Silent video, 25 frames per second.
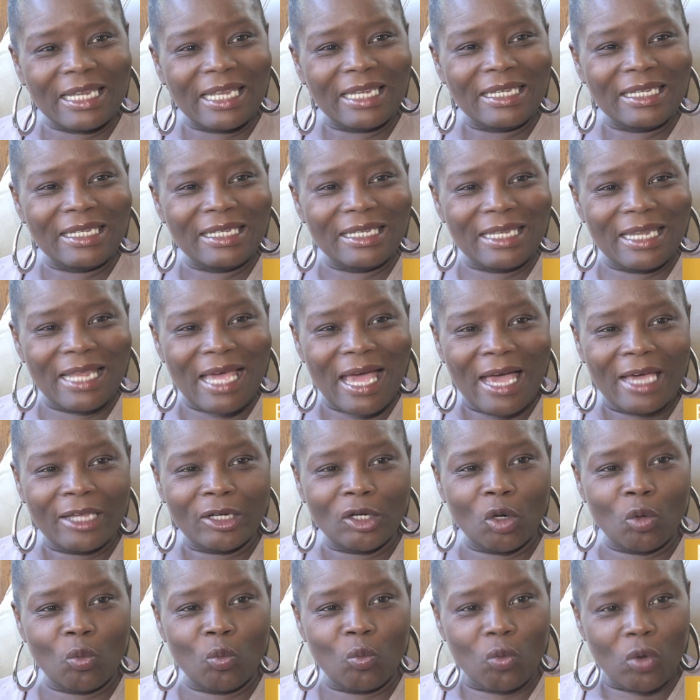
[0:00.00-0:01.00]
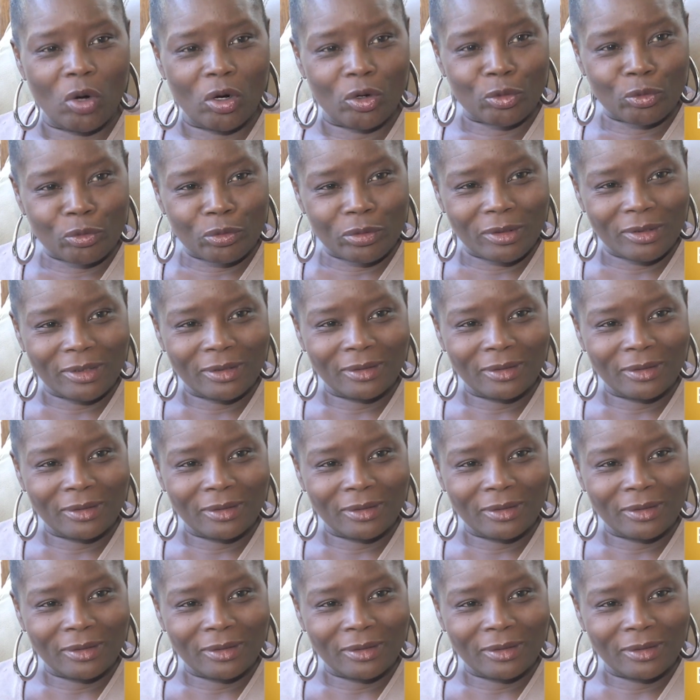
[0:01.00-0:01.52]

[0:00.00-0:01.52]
a lot of work